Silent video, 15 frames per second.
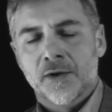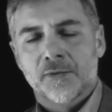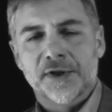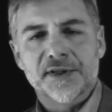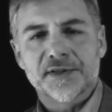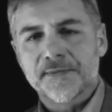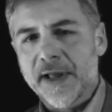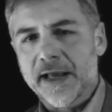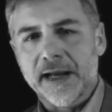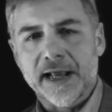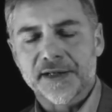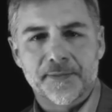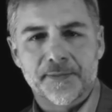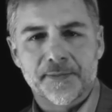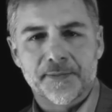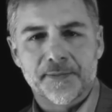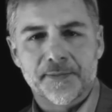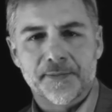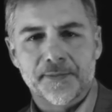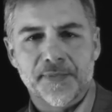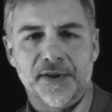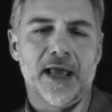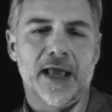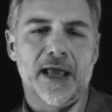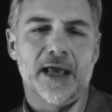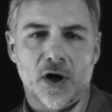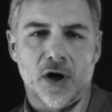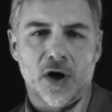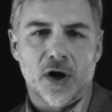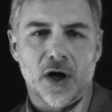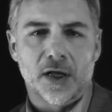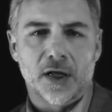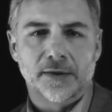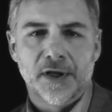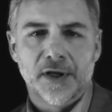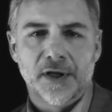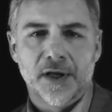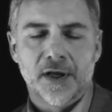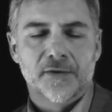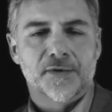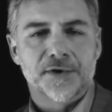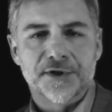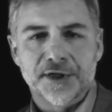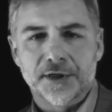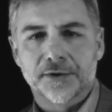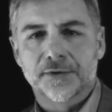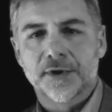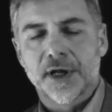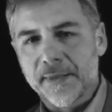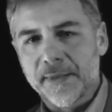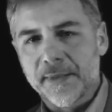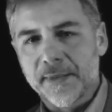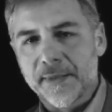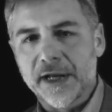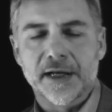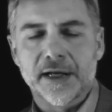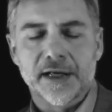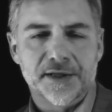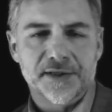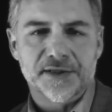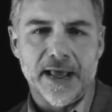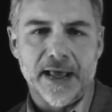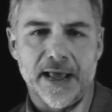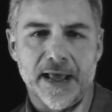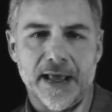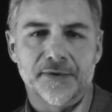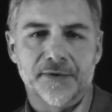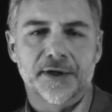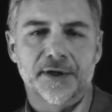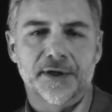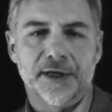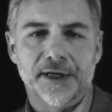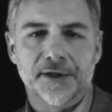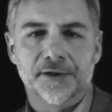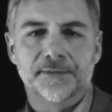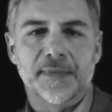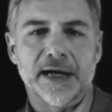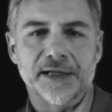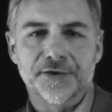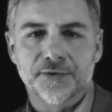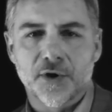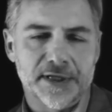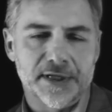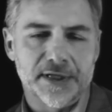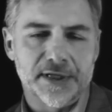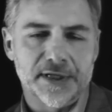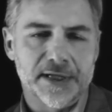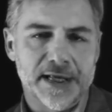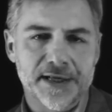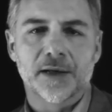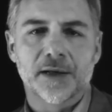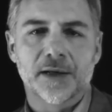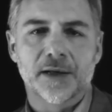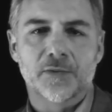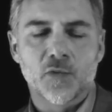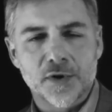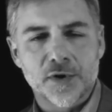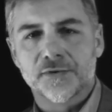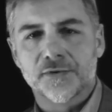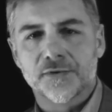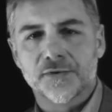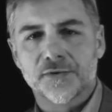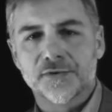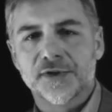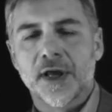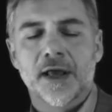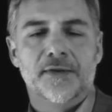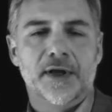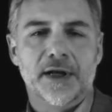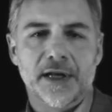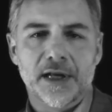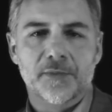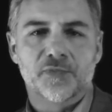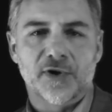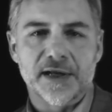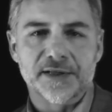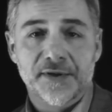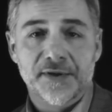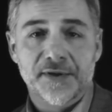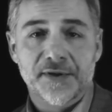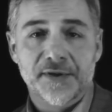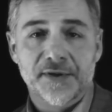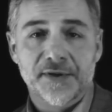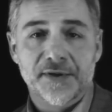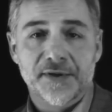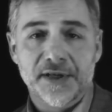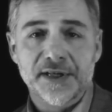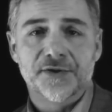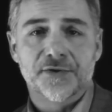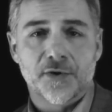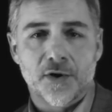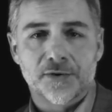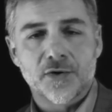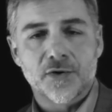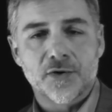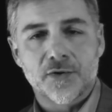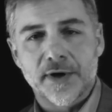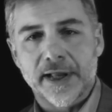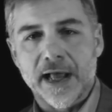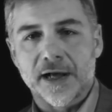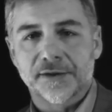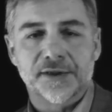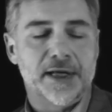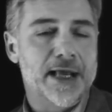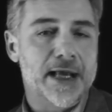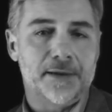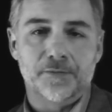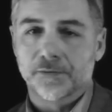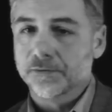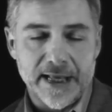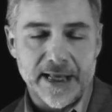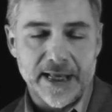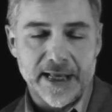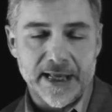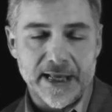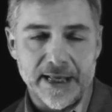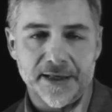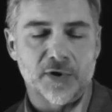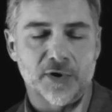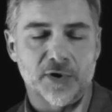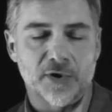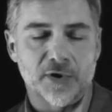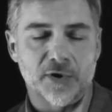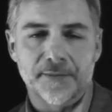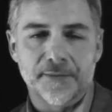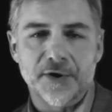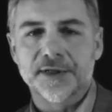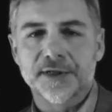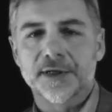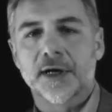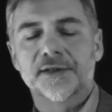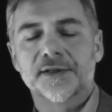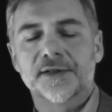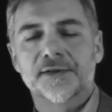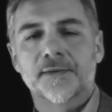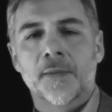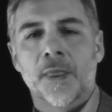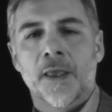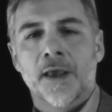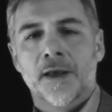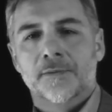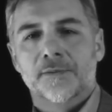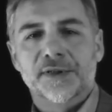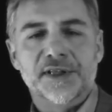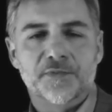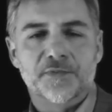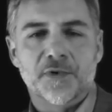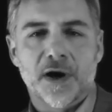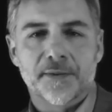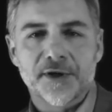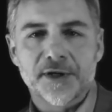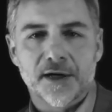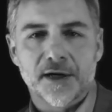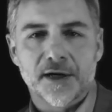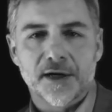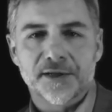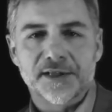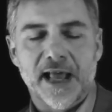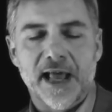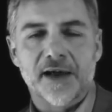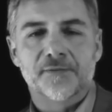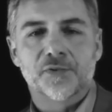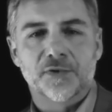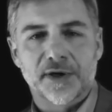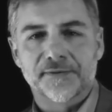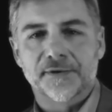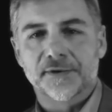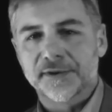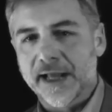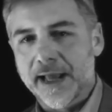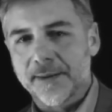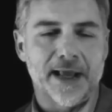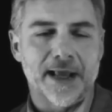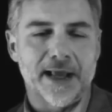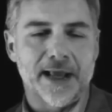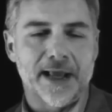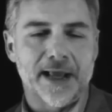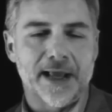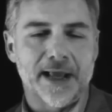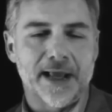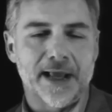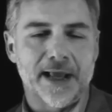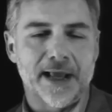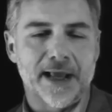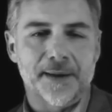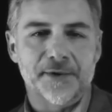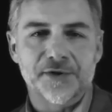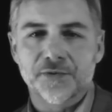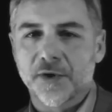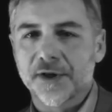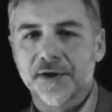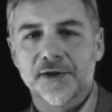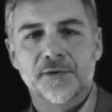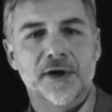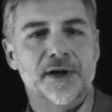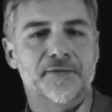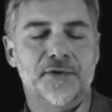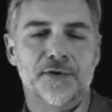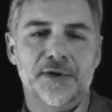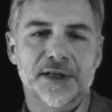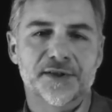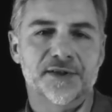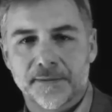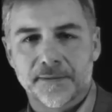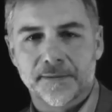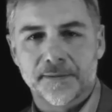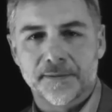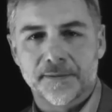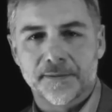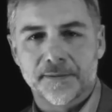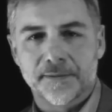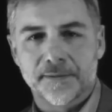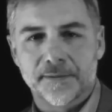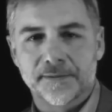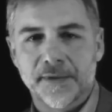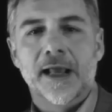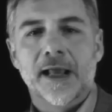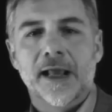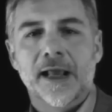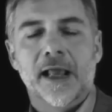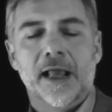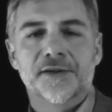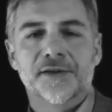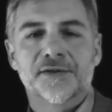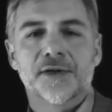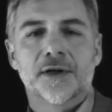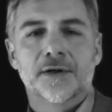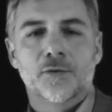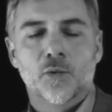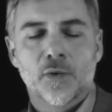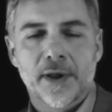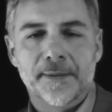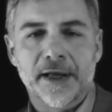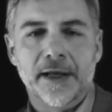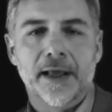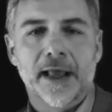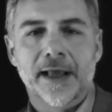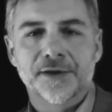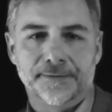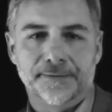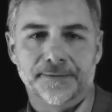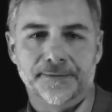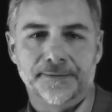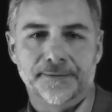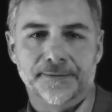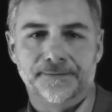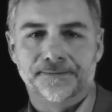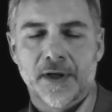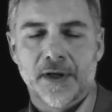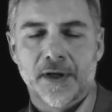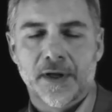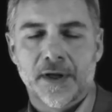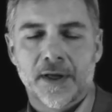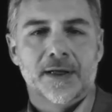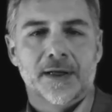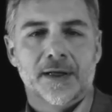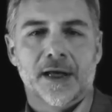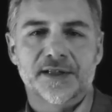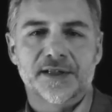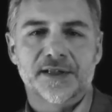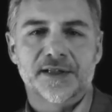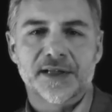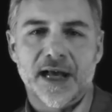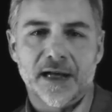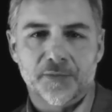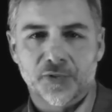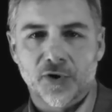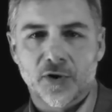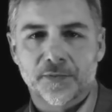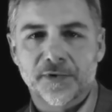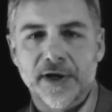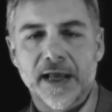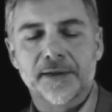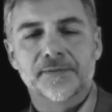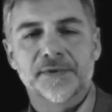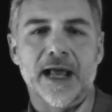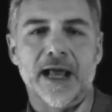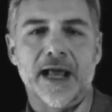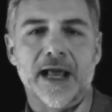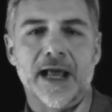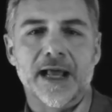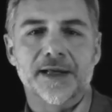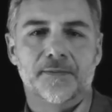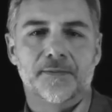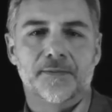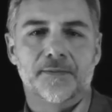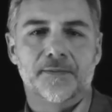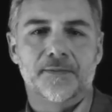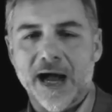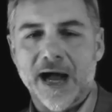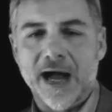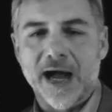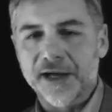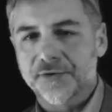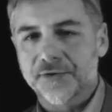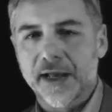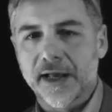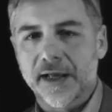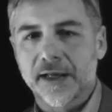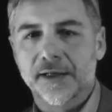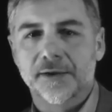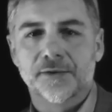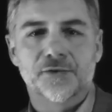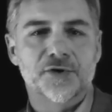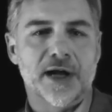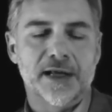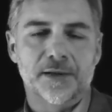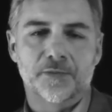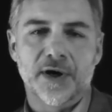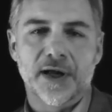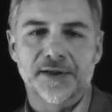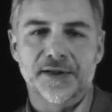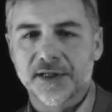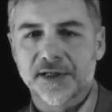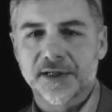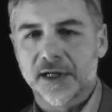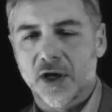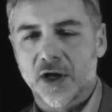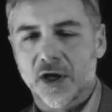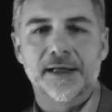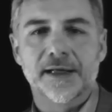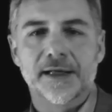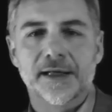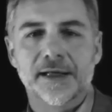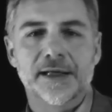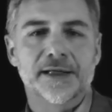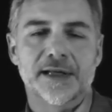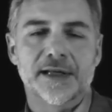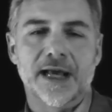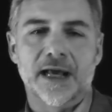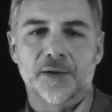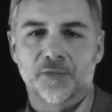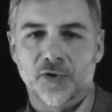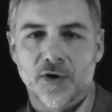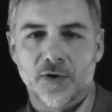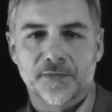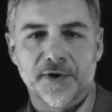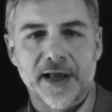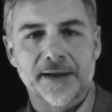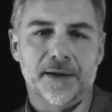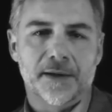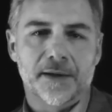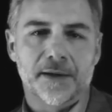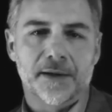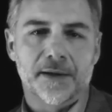Well, this man has no empathy at all for children and women and innocent men that are killed by drones. And he's sending more drones than any president. And these drones are going out to hit what they consider primary targets. But these primary targets have peripheral damage. And the peripheral damage, whether you want to view it as some kind of term, is women and children. Now, this is not appropriate. This guy's posturing and trying to bring this gun law in is not appropriate.